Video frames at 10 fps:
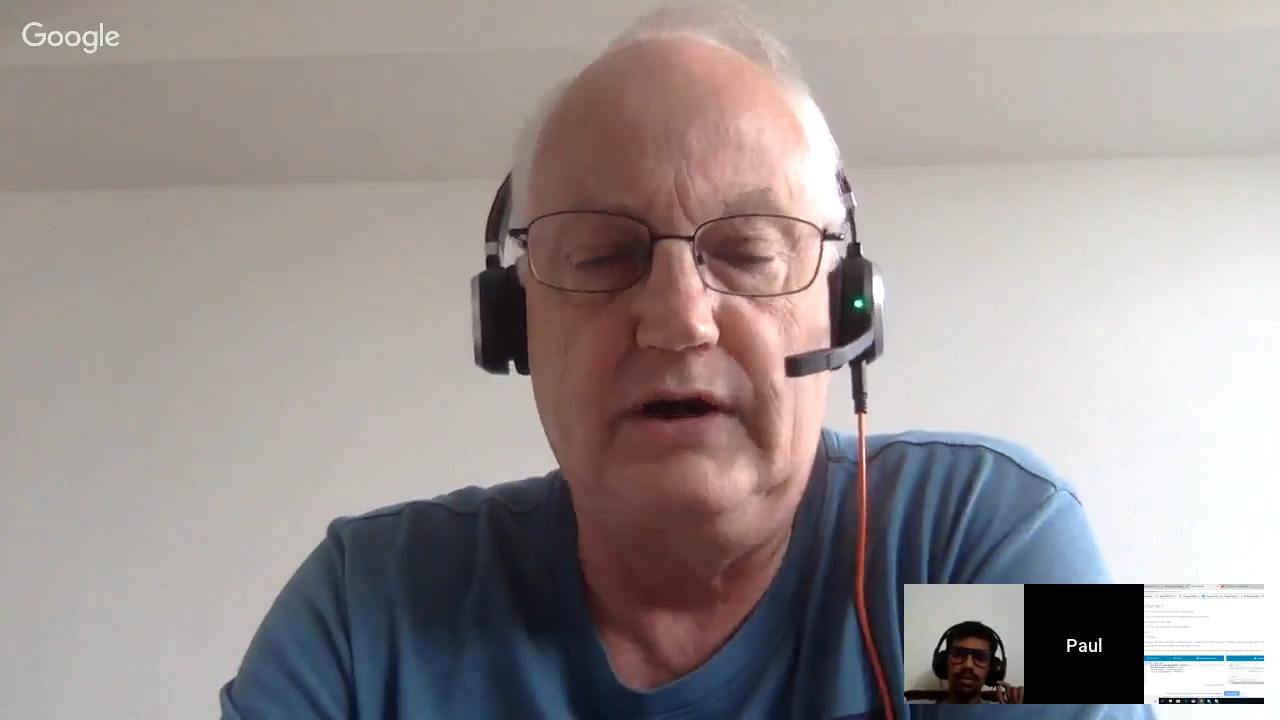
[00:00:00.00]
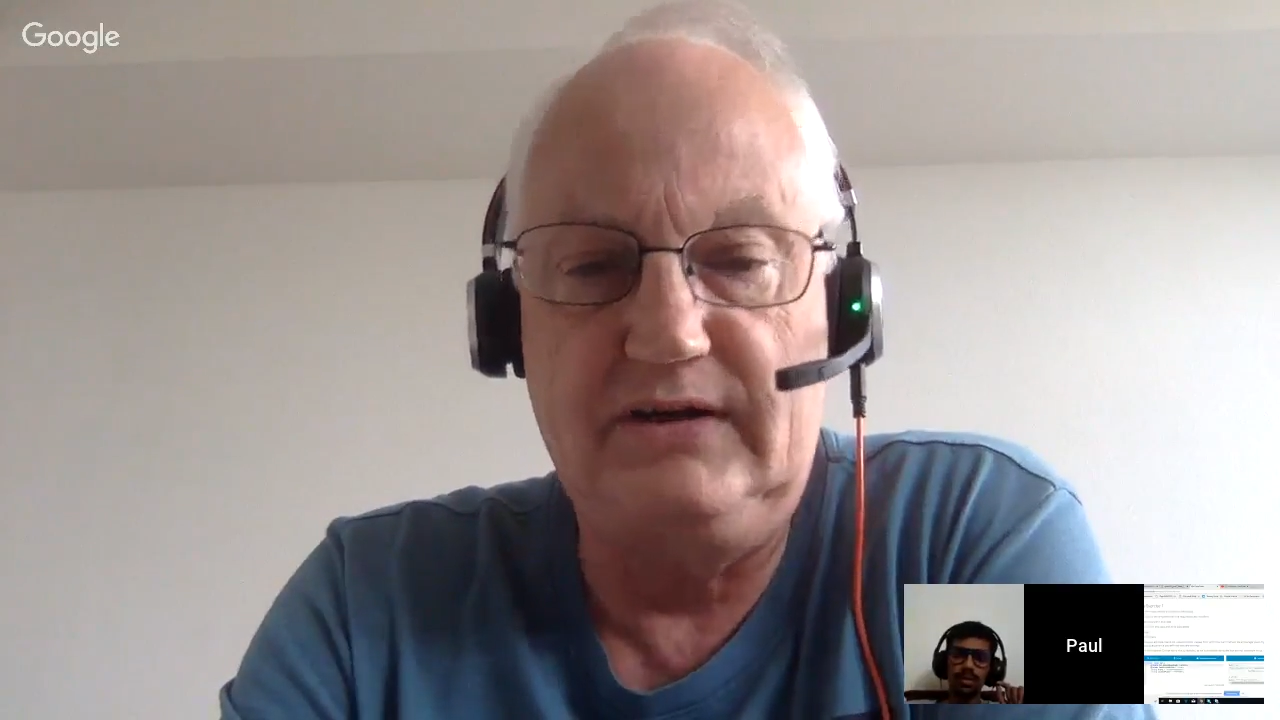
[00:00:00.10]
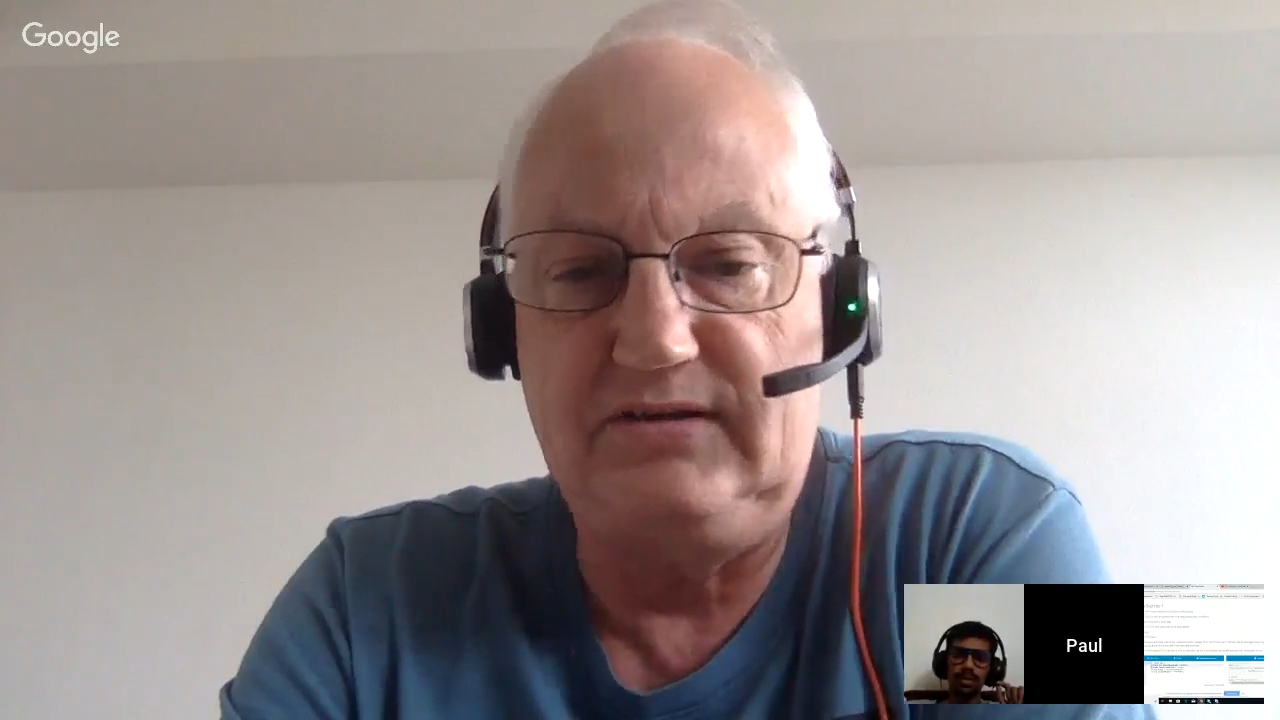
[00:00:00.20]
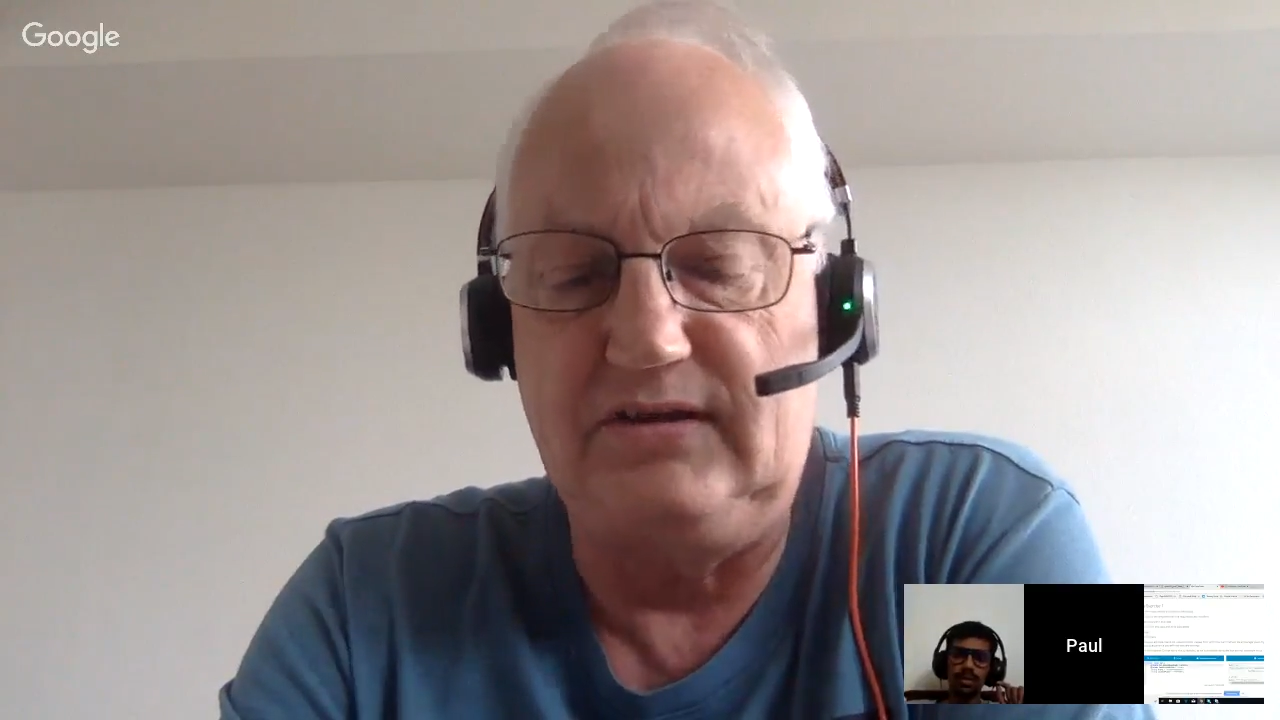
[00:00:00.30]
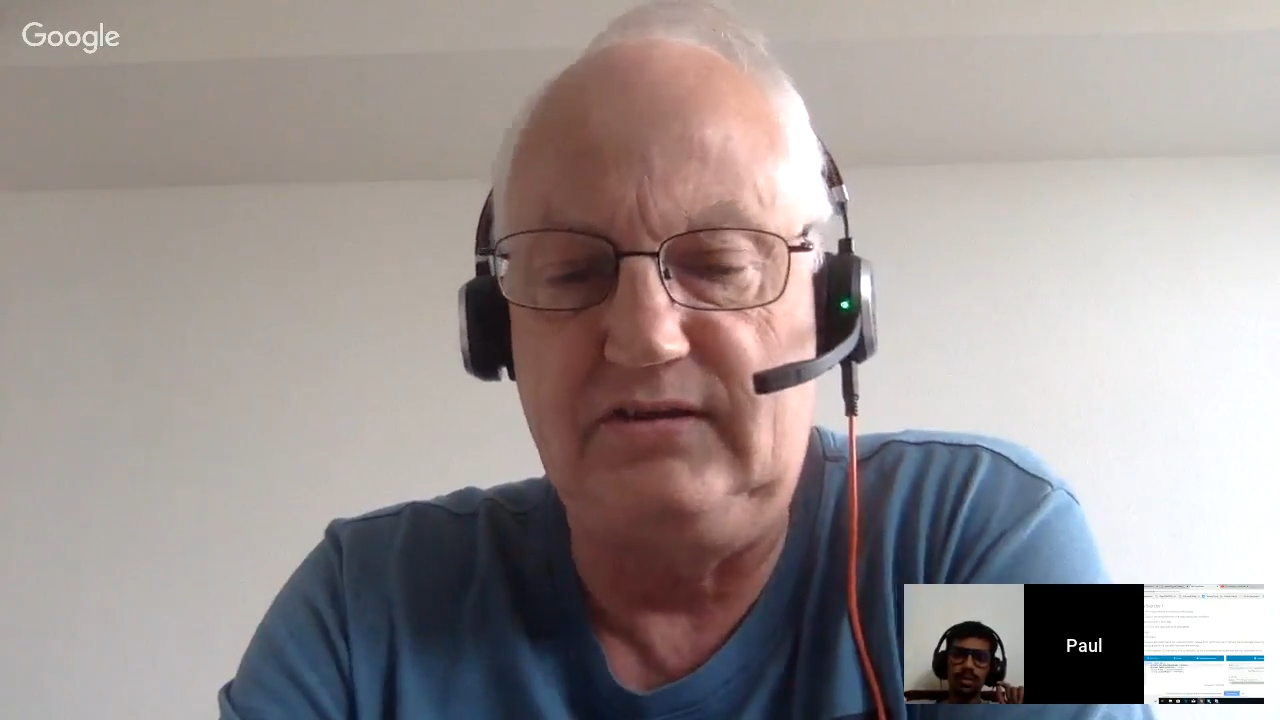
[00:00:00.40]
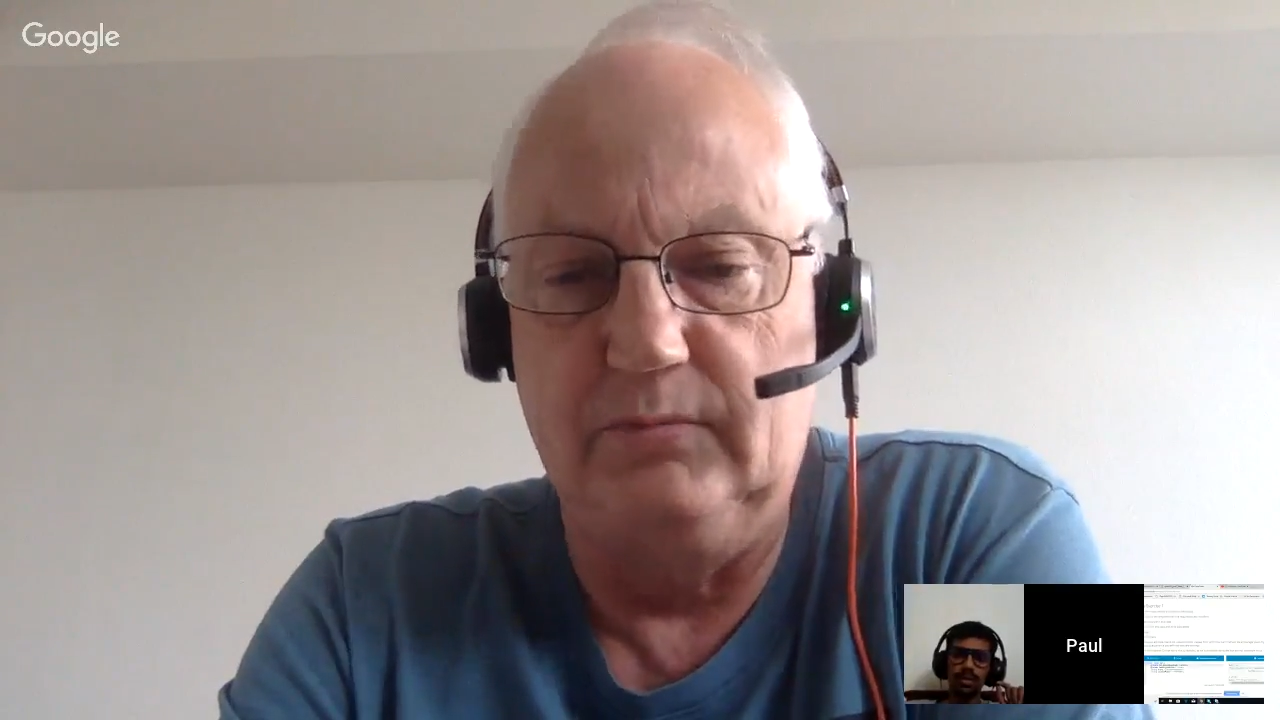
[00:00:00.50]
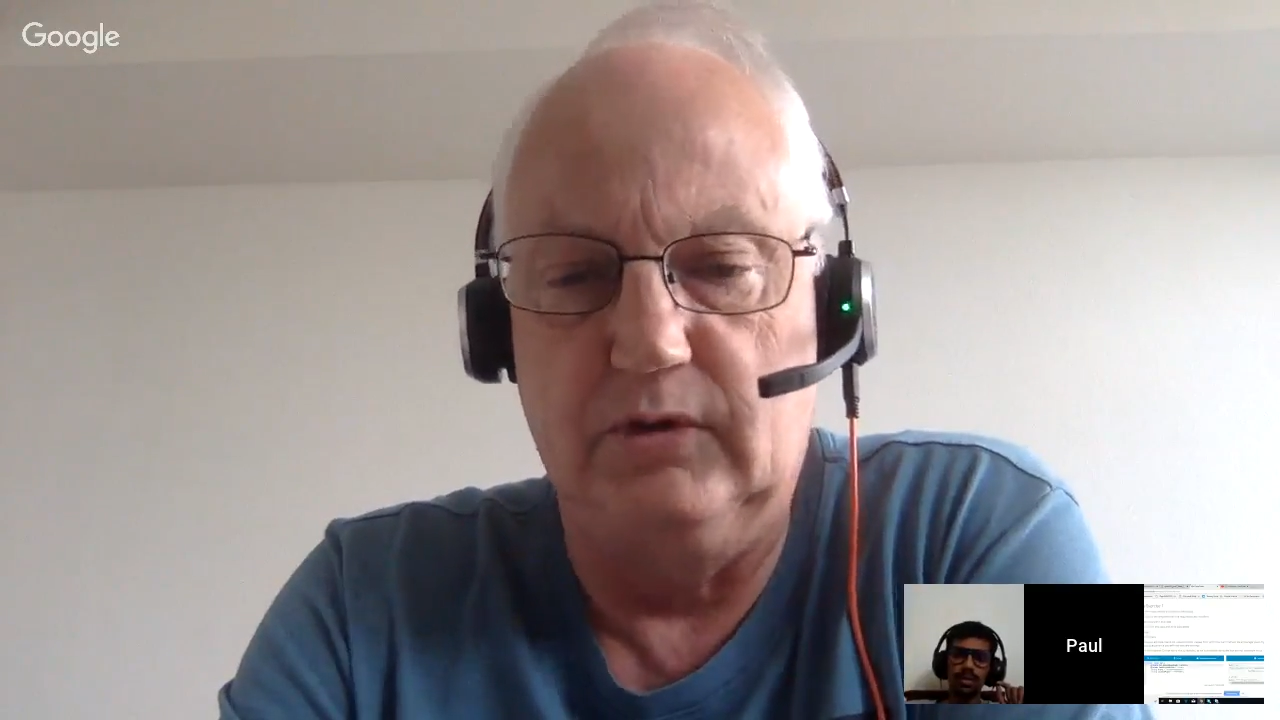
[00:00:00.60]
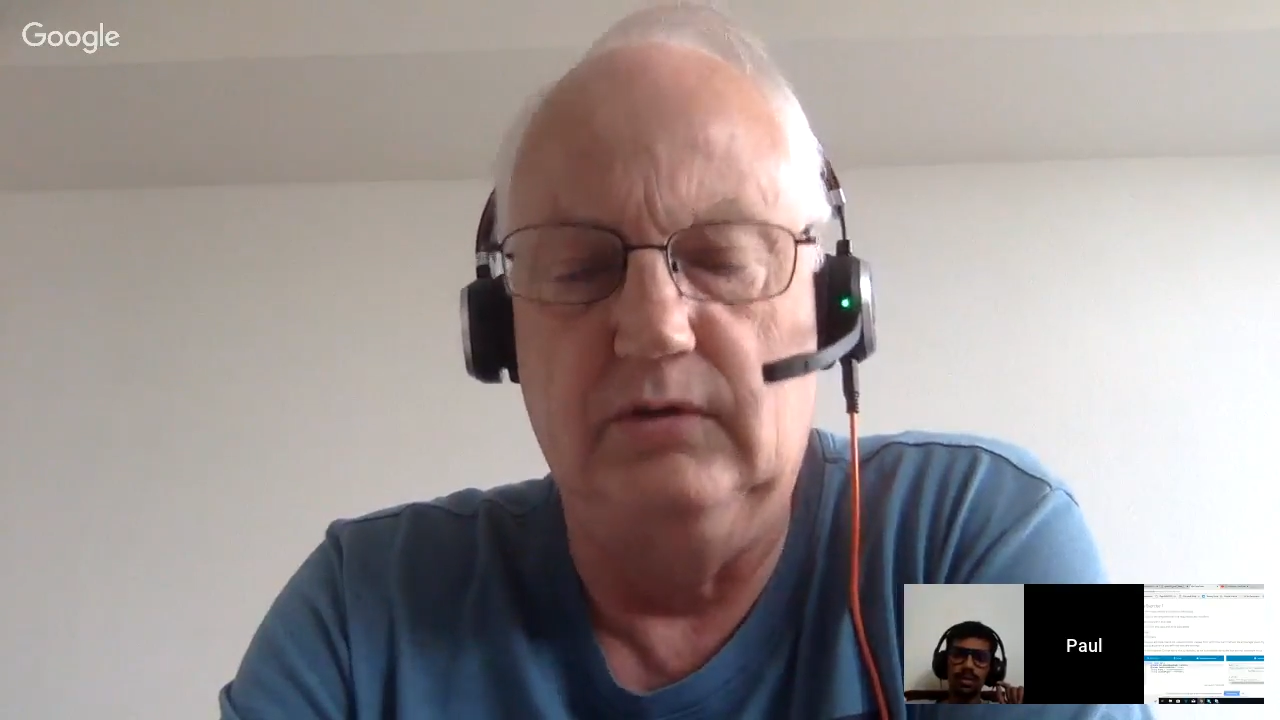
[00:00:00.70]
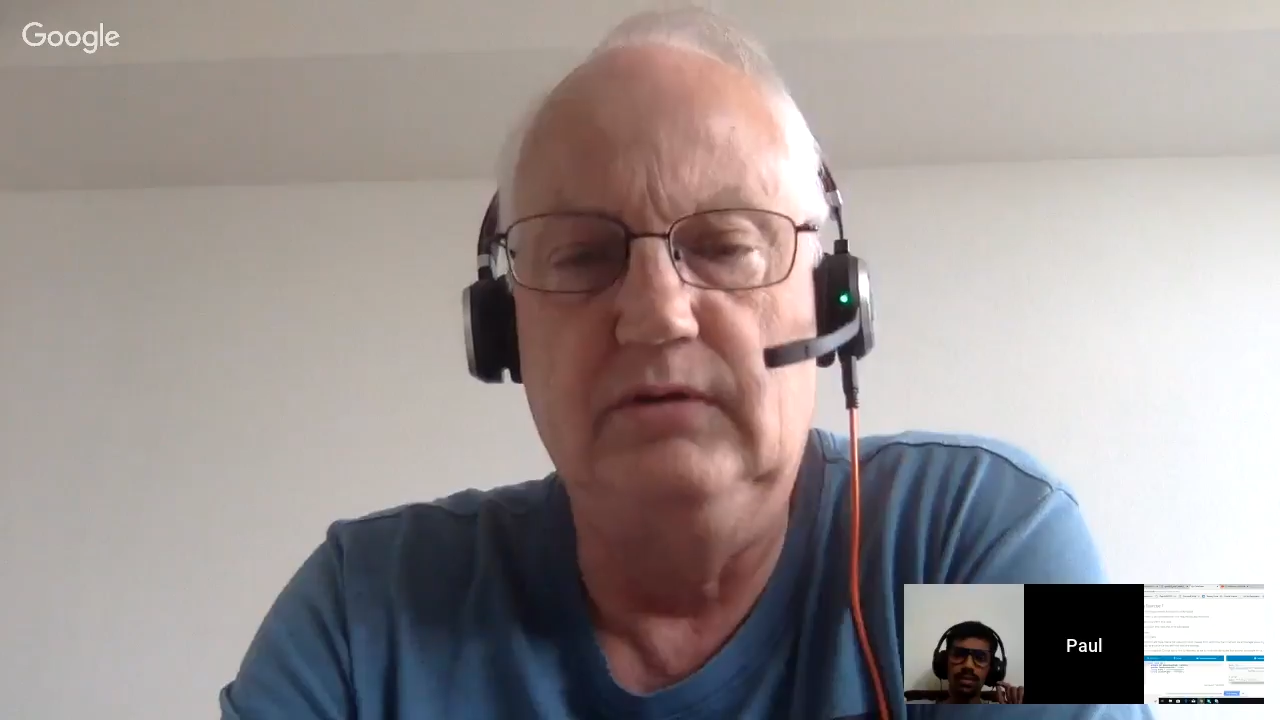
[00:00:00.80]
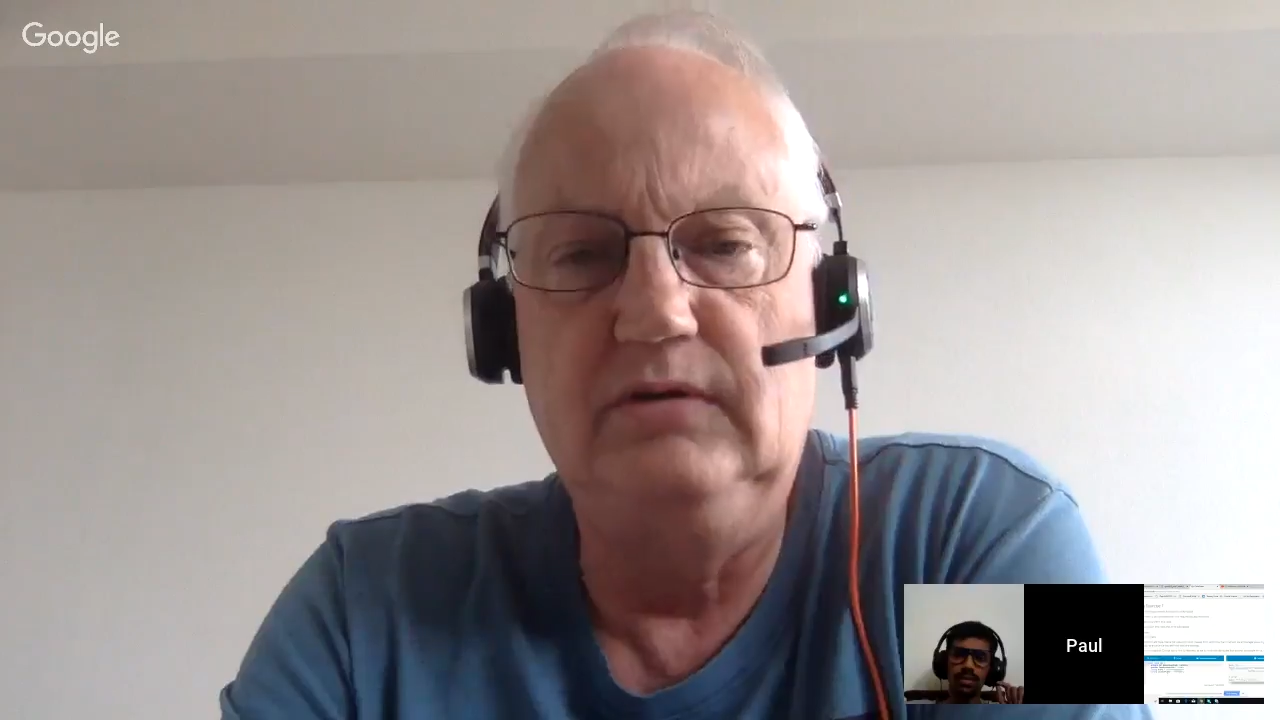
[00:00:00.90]

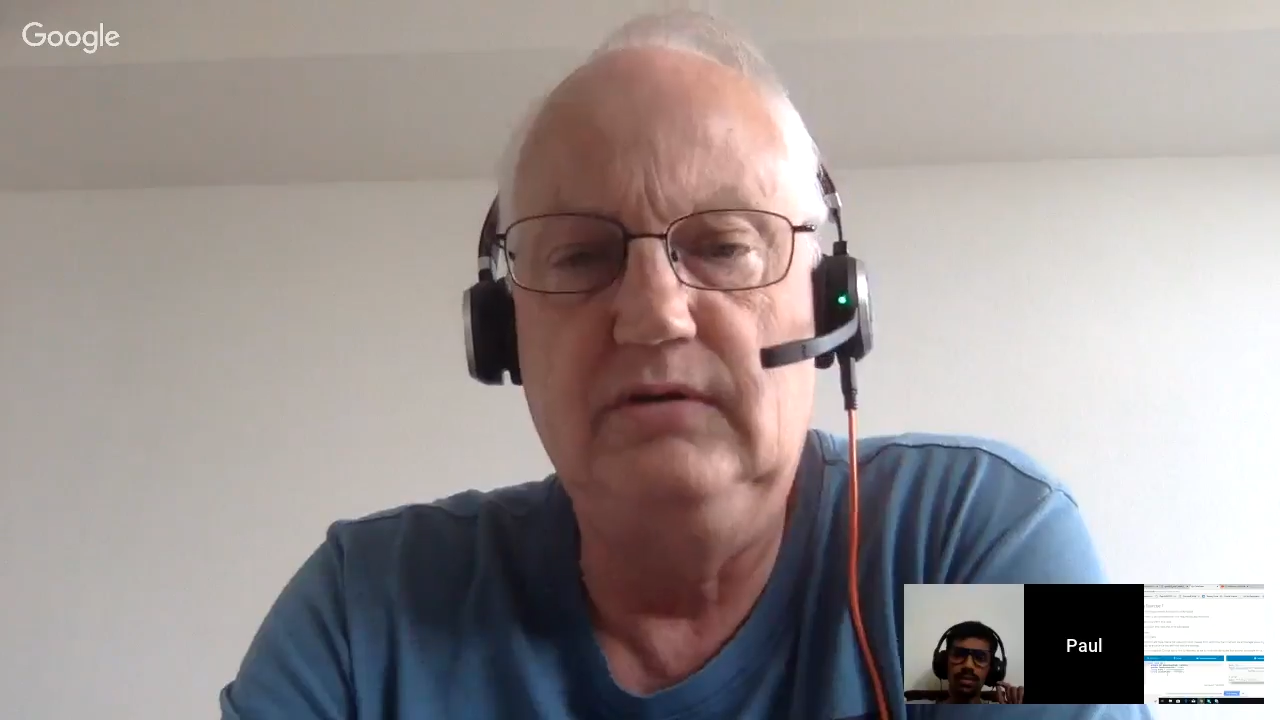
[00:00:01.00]
accessible